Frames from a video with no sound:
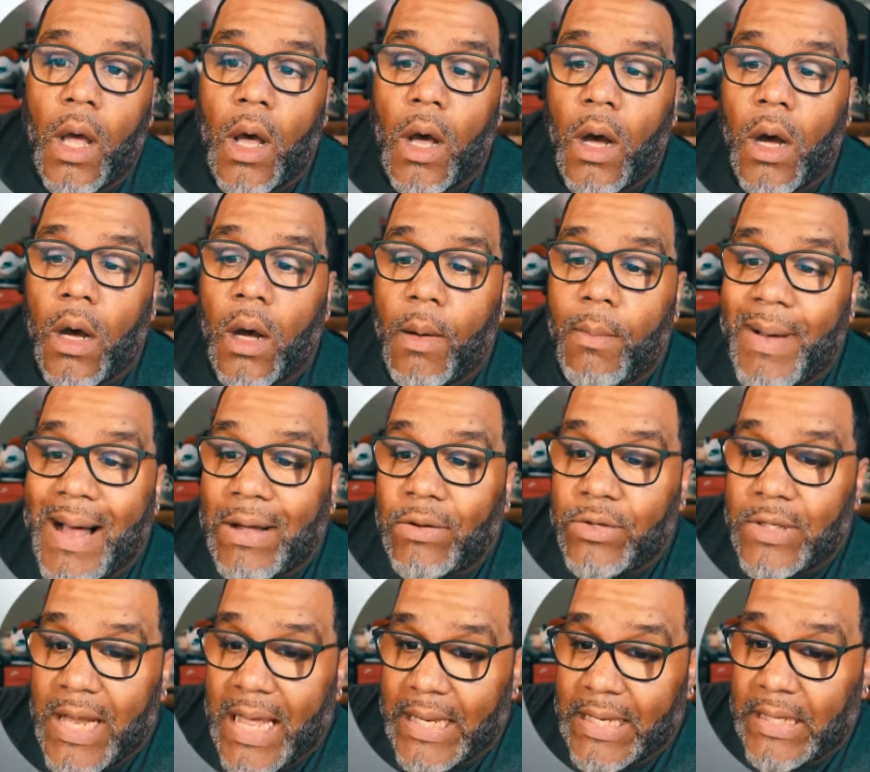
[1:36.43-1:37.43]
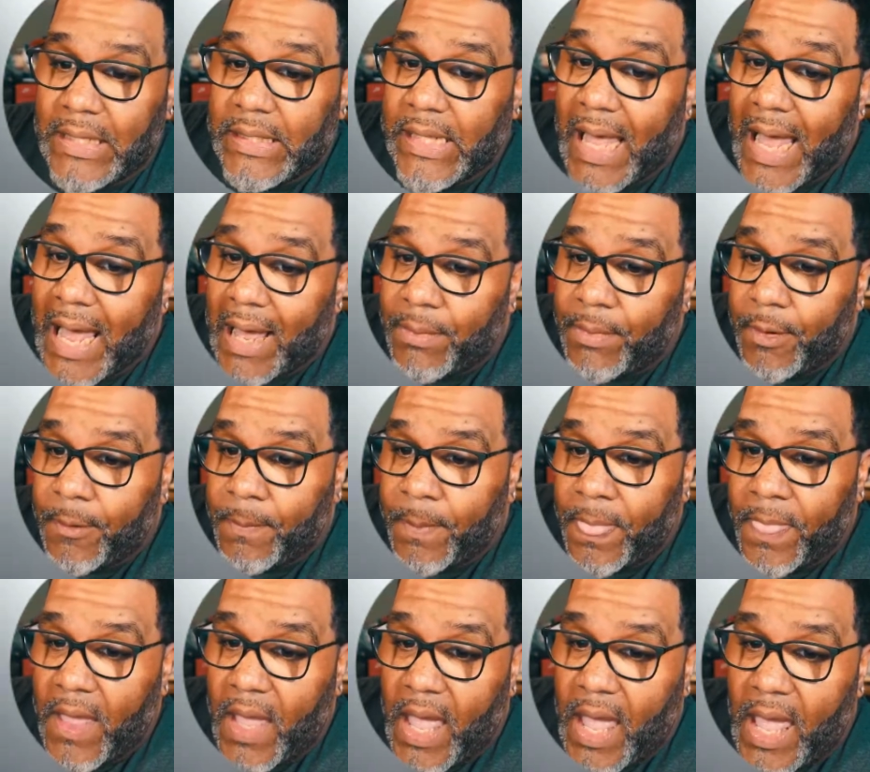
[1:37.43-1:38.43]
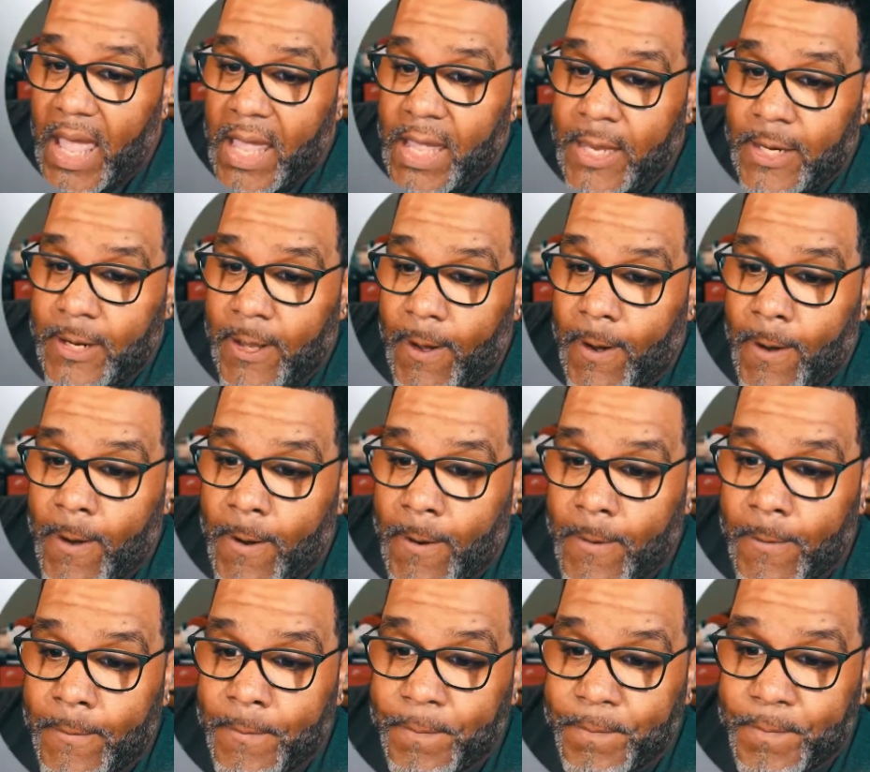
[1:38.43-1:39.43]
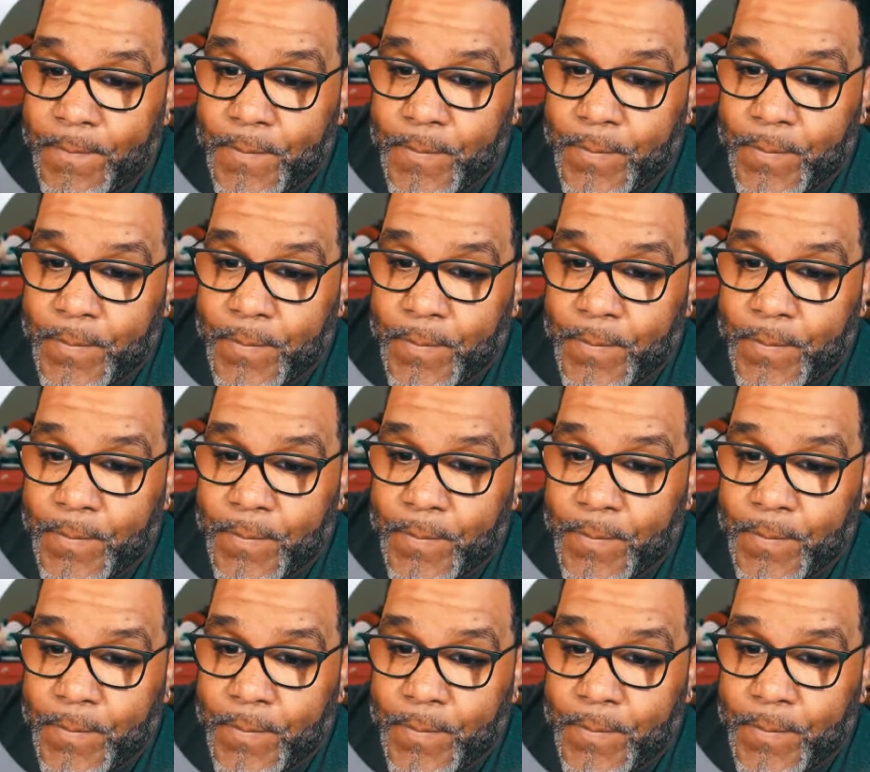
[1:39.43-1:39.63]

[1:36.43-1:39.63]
about Nikelab, and I'm